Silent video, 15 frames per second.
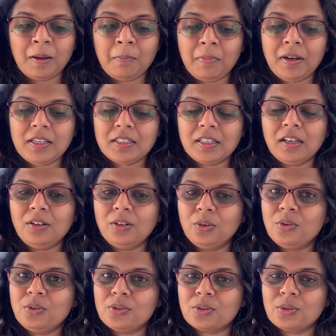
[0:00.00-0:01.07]
My son
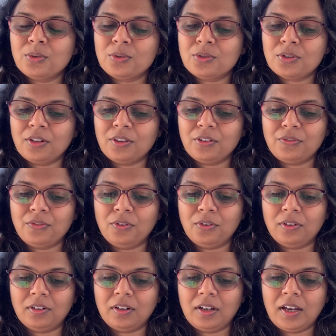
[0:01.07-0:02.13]
knows who's on the
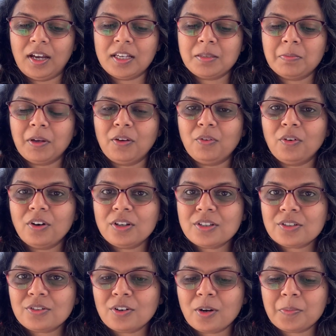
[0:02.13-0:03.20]
phone as my voice
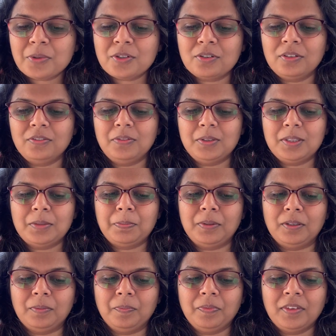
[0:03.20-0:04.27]
drops to a
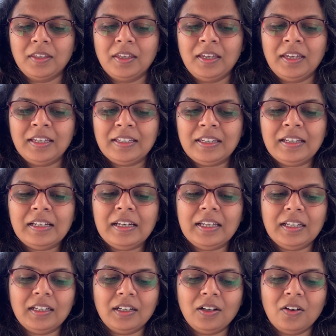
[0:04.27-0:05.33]
whisper,
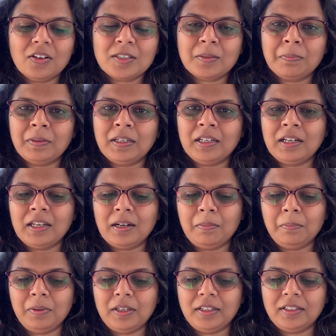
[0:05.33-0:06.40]
giggling, gossiping,
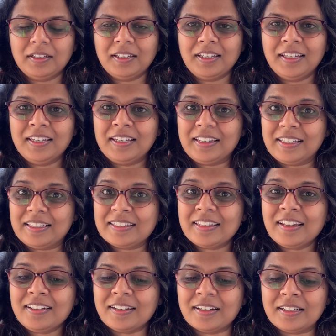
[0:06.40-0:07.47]
grumbling. Is
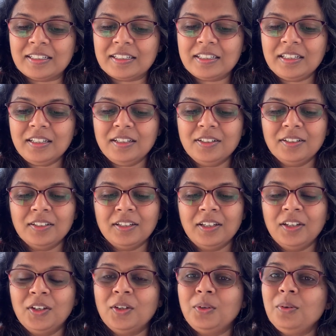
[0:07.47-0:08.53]
that auntie?
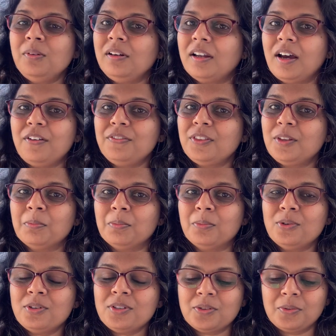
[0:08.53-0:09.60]
You laugh the
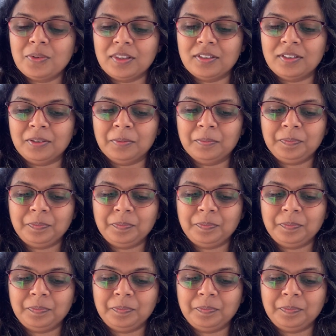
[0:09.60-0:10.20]
most with her.